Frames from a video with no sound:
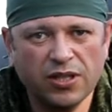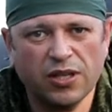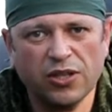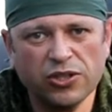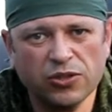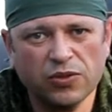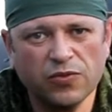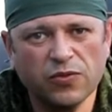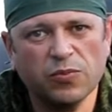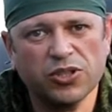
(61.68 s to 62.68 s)
Kalashnikov
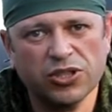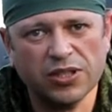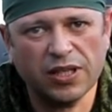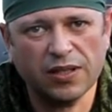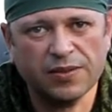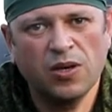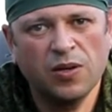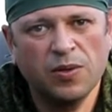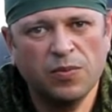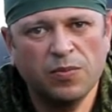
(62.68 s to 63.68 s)
machine gun.
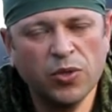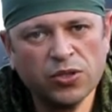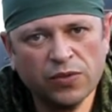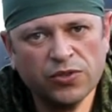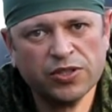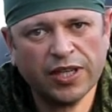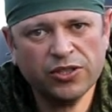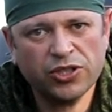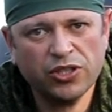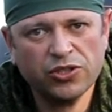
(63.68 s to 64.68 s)
Most of
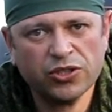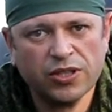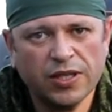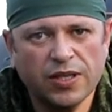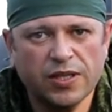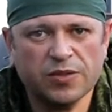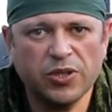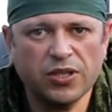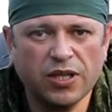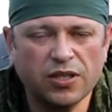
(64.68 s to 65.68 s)
design change has
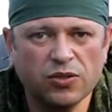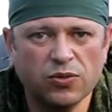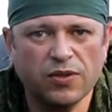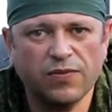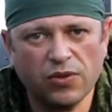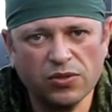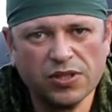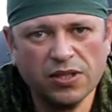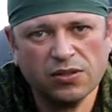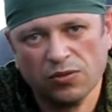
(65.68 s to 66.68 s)
been done to the front
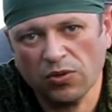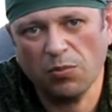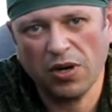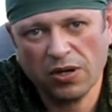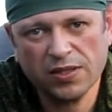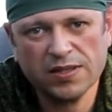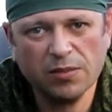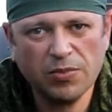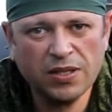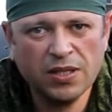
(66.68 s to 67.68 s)
set, to the barrel
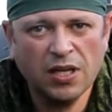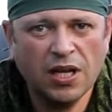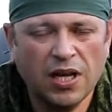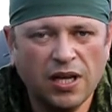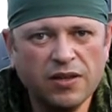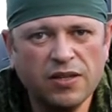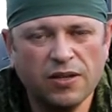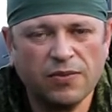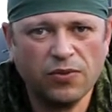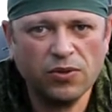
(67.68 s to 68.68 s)
assembly, and
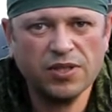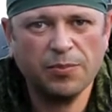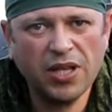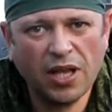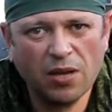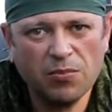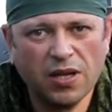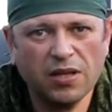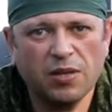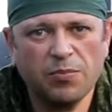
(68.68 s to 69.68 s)
therefore the PKM
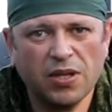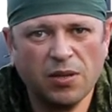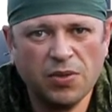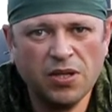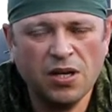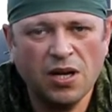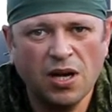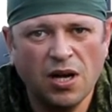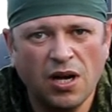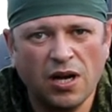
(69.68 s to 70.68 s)
and the PKP
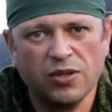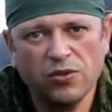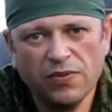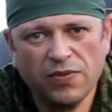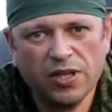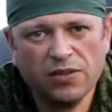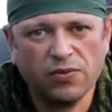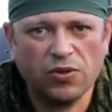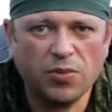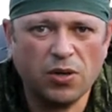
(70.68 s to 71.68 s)
are unified
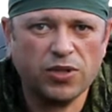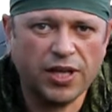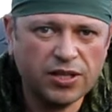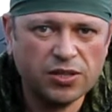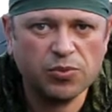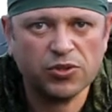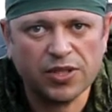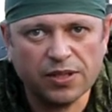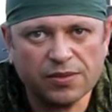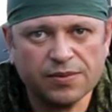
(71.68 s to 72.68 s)
for about
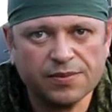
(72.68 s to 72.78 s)
80%.